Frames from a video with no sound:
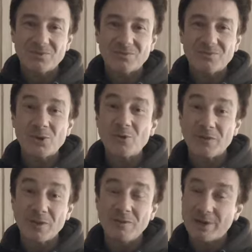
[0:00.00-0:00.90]

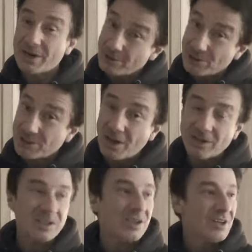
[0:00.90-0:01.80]
truthful. I know she's
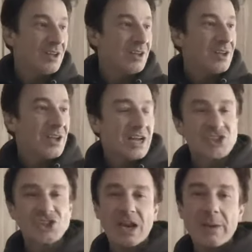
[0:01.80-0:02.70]
not. And
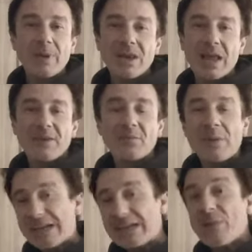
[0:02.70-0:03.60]
I'm
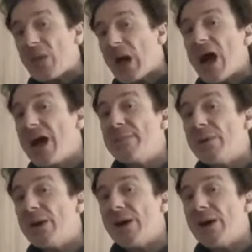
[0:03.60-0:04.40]
making out that I'm